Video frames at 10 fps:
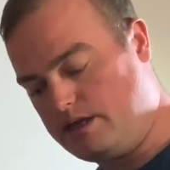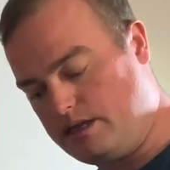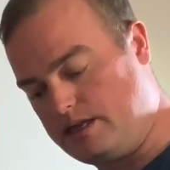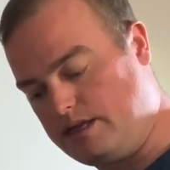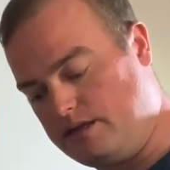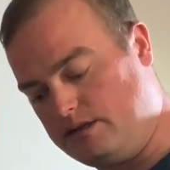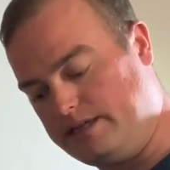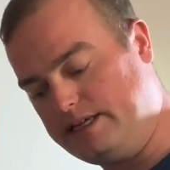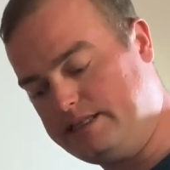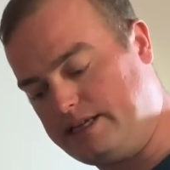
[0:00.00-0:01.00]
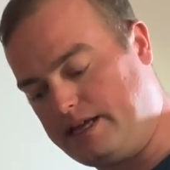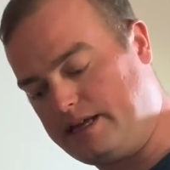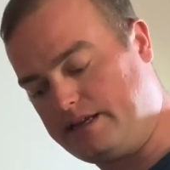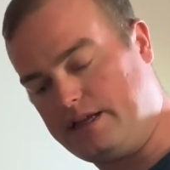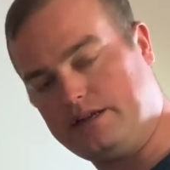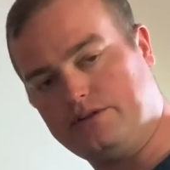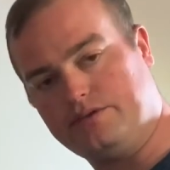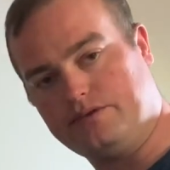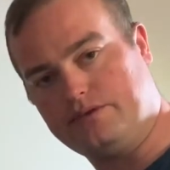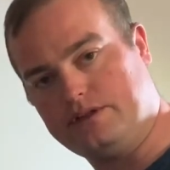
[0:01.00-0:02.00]
it'll hit that, and
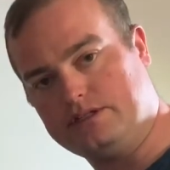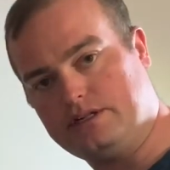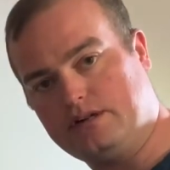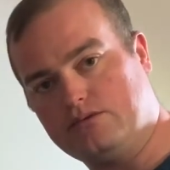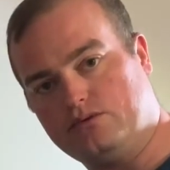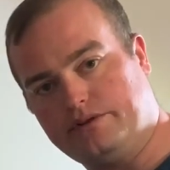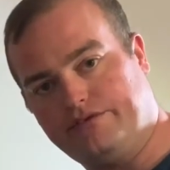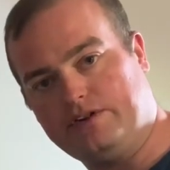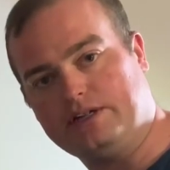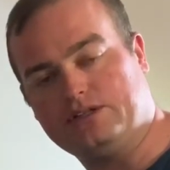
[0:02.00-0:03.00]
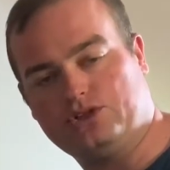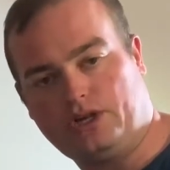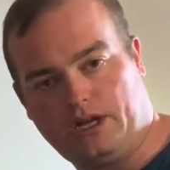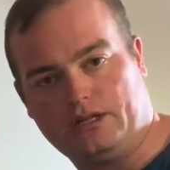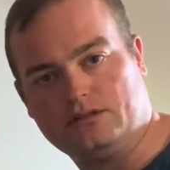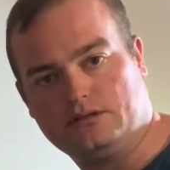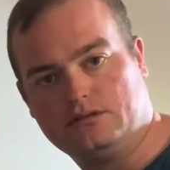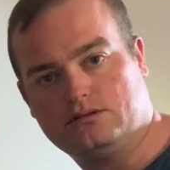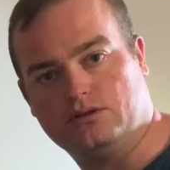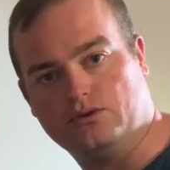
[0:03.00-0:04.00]
this here will deflect the chain
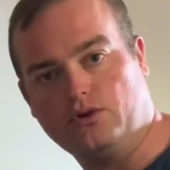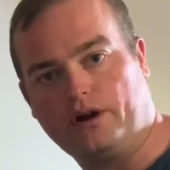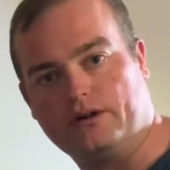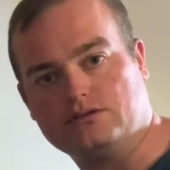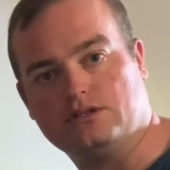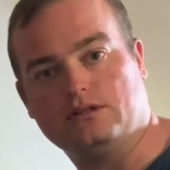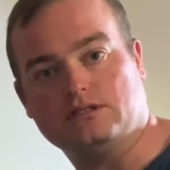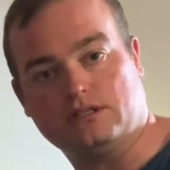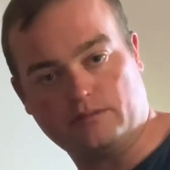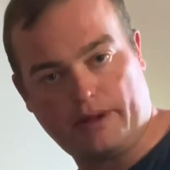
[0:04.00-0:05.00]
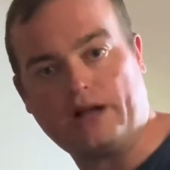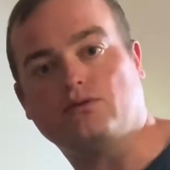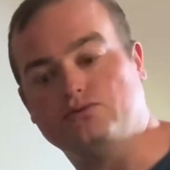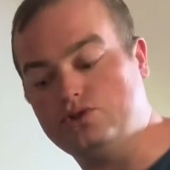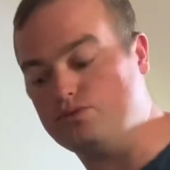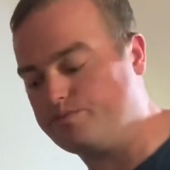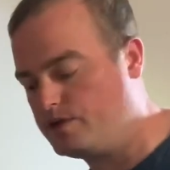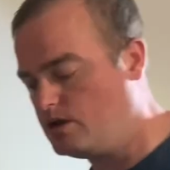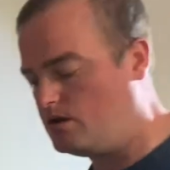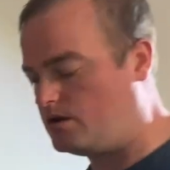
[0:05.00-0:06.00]
to the ground so it doesn't come back on you.
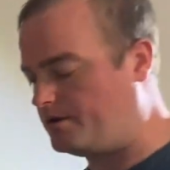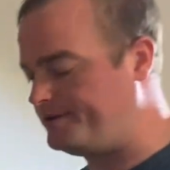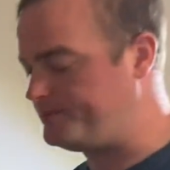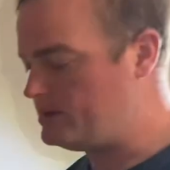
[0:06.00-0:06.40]
All right,